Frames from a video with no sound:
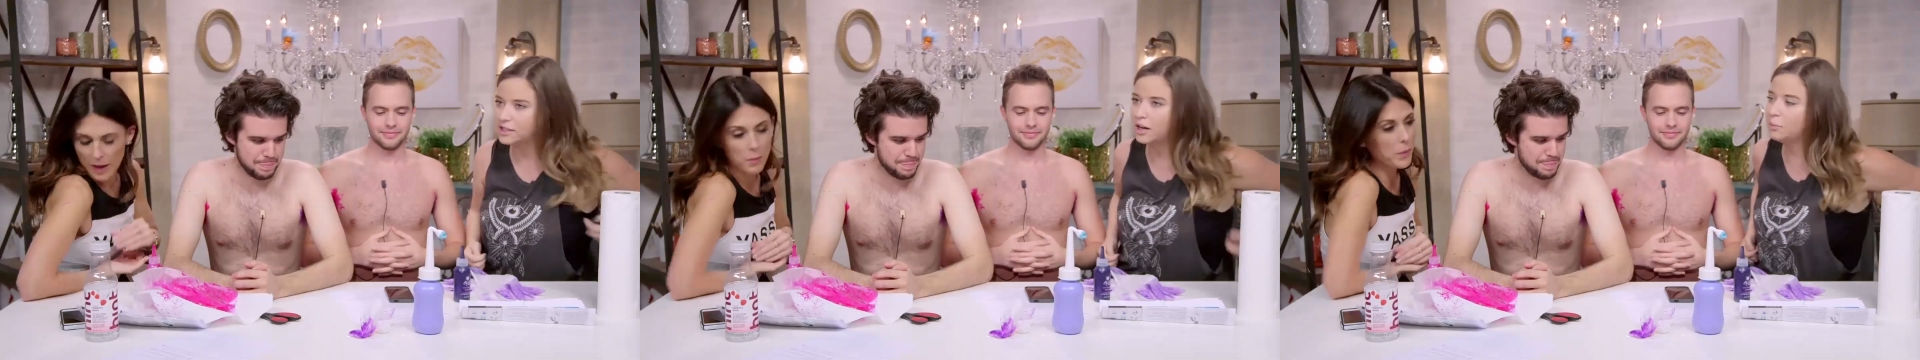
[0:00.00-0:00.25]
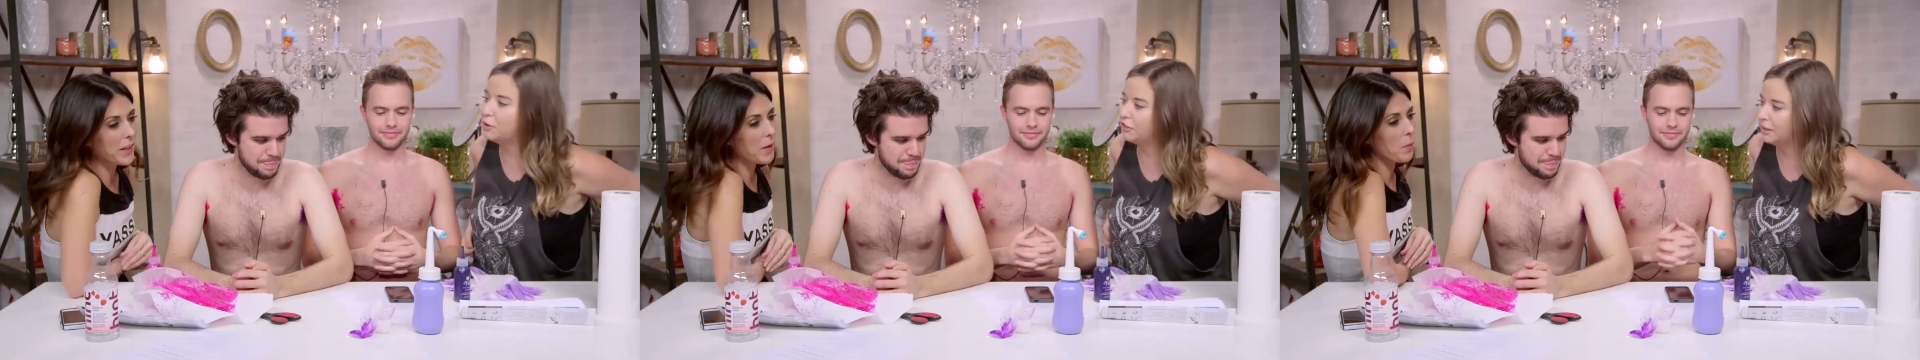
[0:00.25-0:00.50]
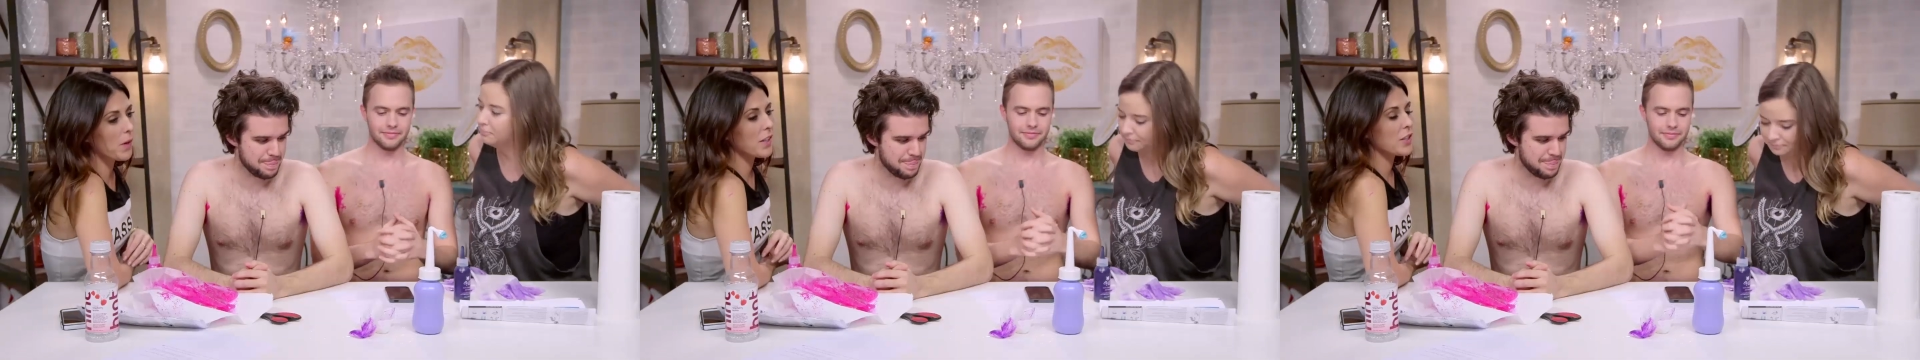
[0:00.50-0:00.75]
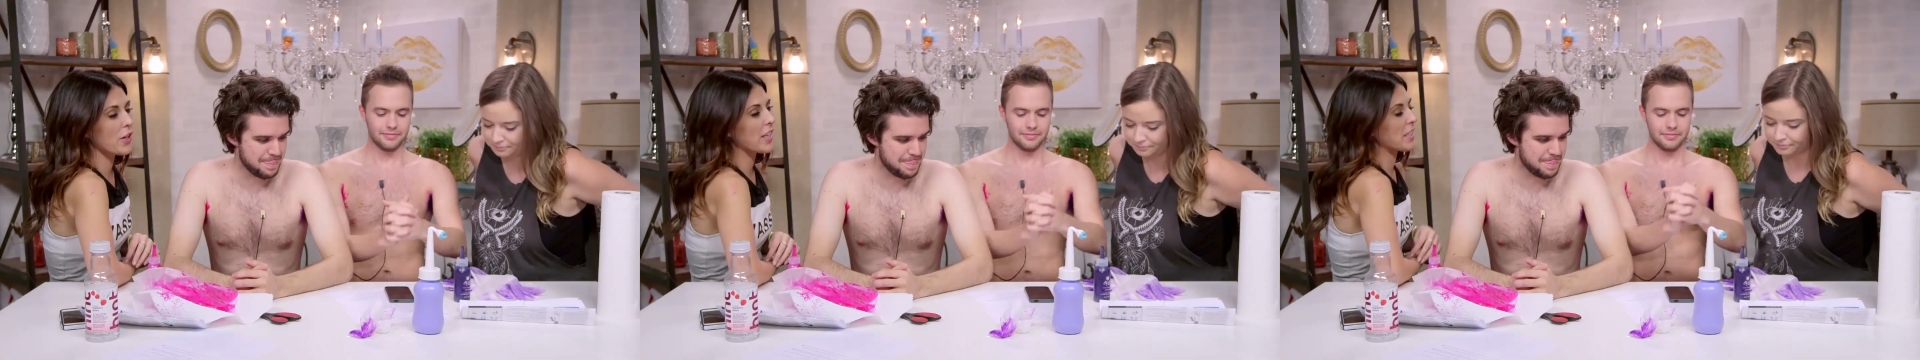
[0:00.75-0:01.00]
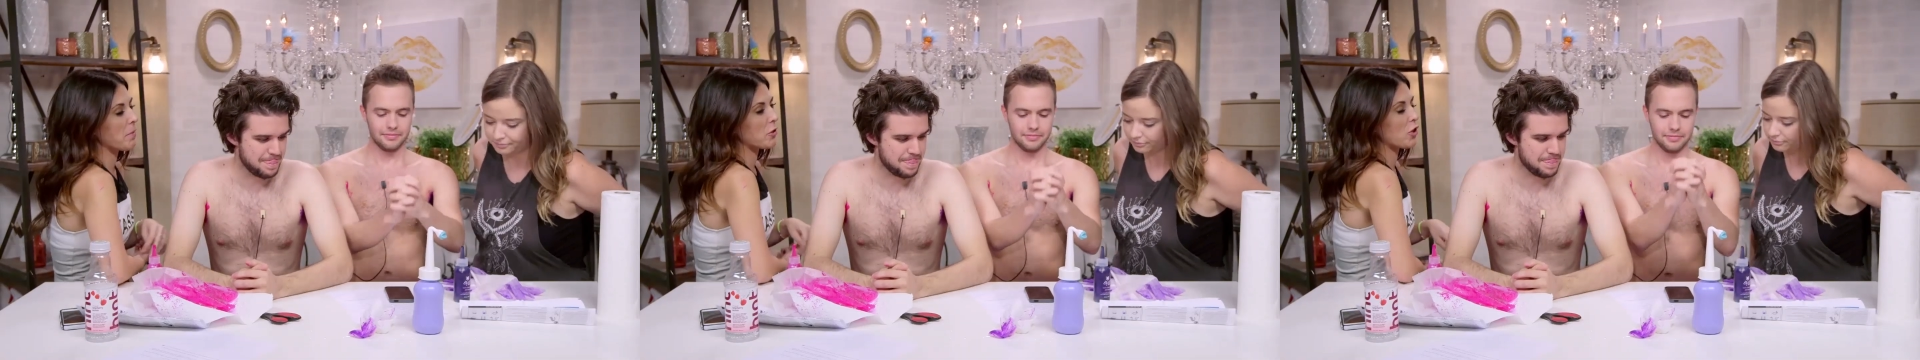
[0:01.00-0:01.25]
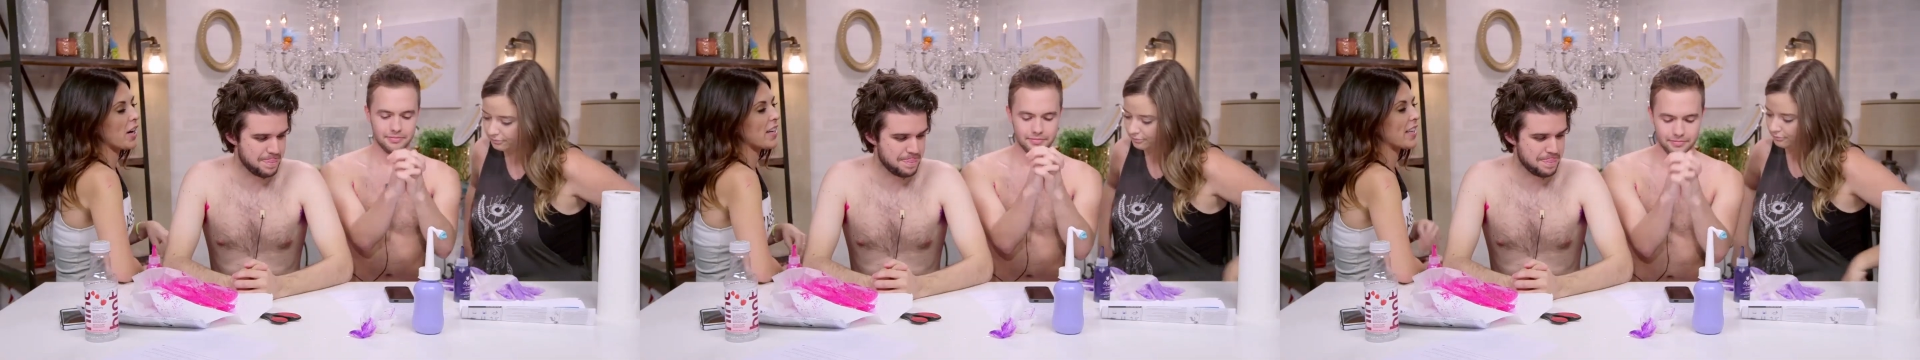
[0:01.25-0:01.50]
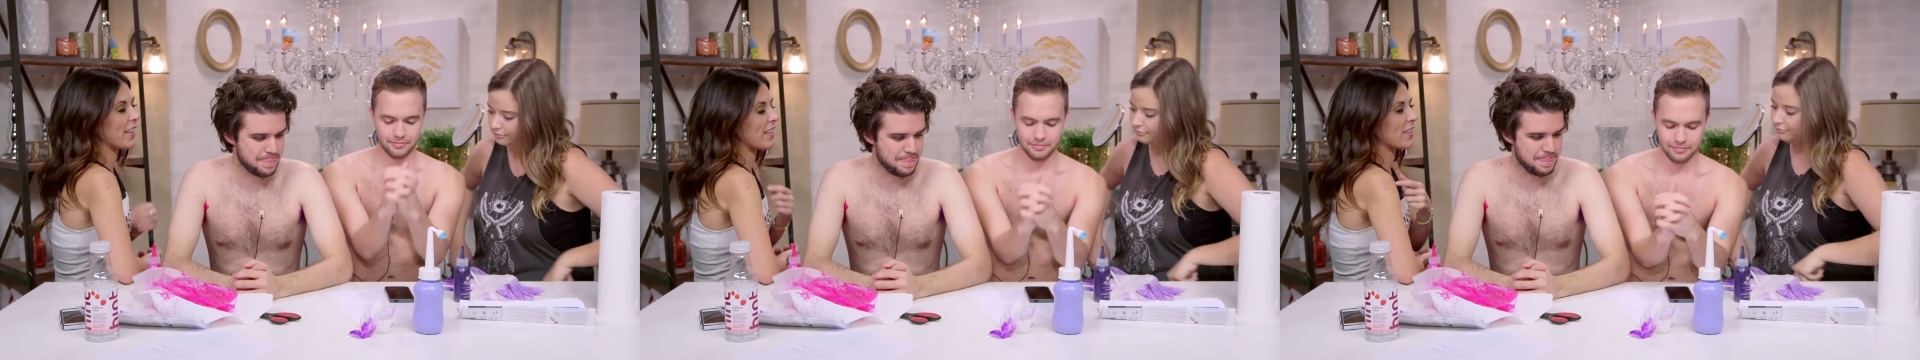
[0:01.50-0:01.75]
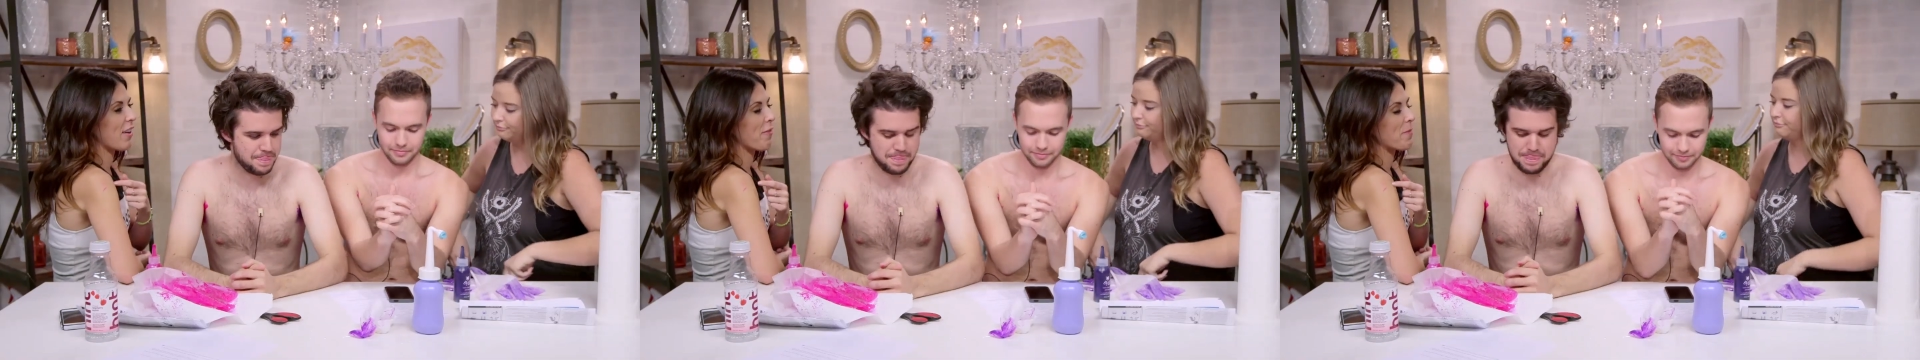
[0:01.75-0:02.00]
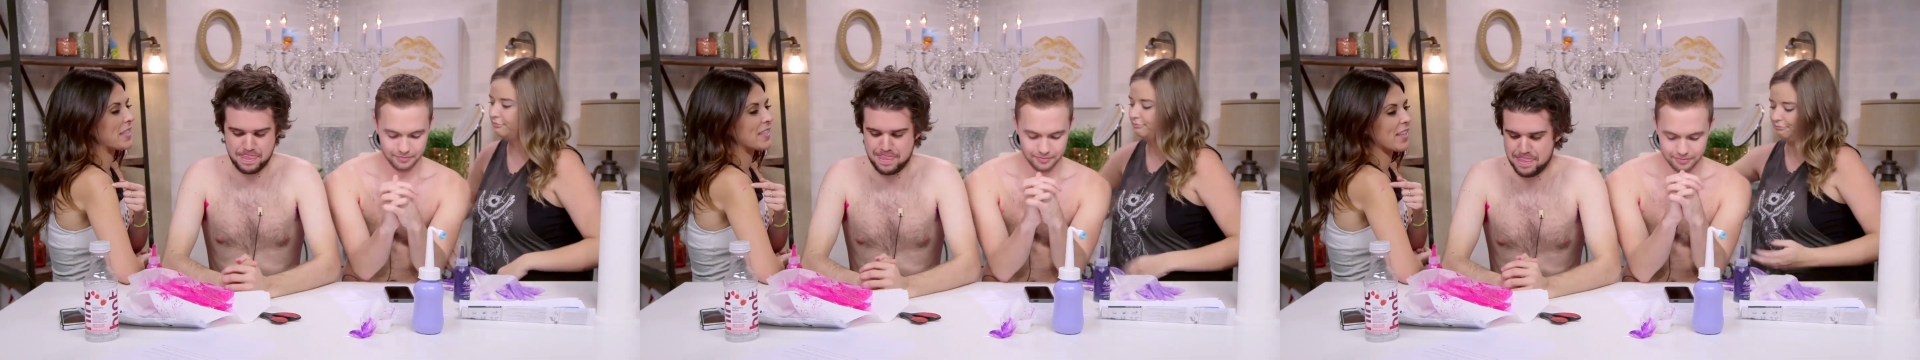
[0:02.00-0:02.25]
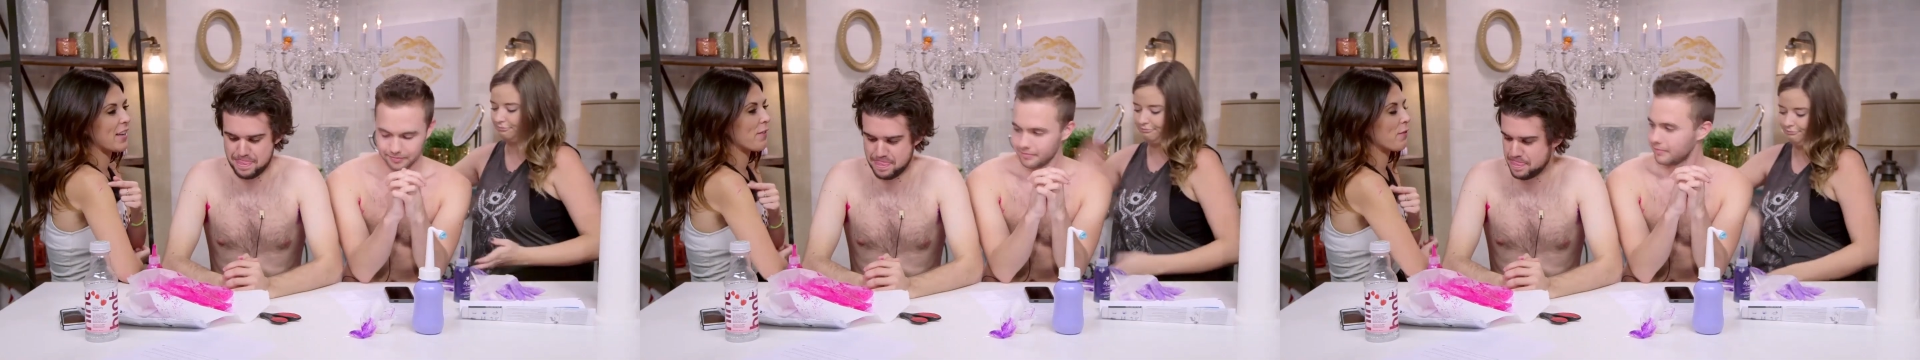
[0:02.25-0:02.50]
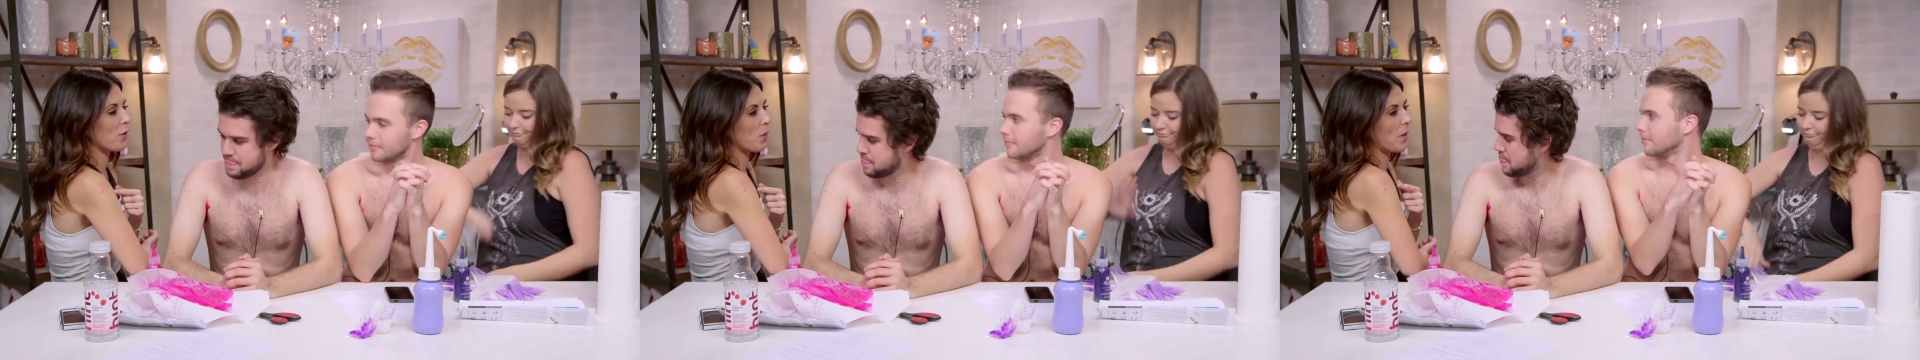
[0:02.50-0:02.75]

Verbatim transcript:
Speaker 1: It really works, you guys. I've been trying to get this off my skin for